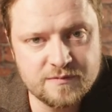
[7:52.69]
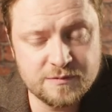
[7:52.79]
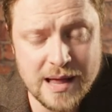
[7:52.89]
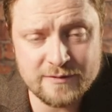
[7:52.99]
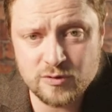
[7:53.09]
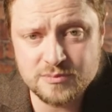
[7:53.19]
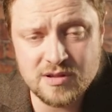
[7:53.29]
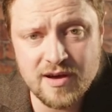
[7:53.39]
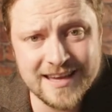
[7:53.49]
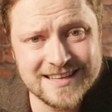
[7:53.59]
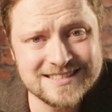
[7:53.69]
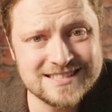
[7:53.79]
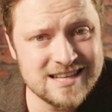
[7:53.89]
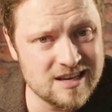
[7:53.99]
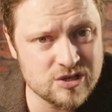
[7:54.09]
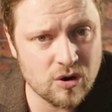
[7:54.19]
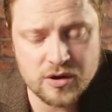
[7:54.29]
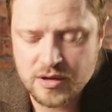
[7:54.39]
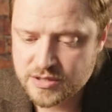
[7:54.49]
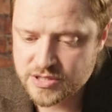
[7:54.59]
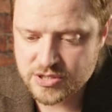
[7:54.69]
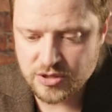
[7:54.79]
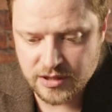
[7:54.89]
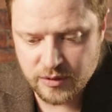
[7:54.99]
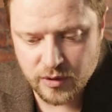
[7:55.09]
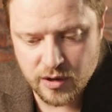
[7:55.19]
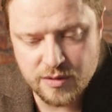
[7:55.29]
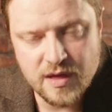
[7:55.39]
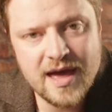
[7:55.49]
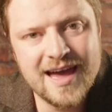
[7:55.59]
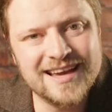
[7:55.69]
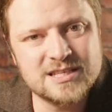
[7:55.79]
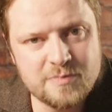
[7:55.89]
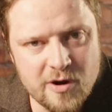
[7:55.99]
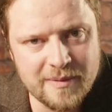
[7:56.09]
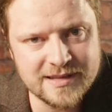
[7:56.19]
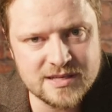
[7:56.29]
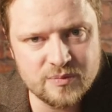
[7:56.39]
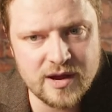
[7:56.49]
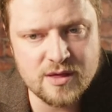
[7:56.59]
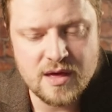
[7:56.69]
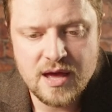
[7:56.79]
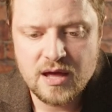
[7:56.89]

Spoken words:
platforms like TikTok, certainly worth experimenting with.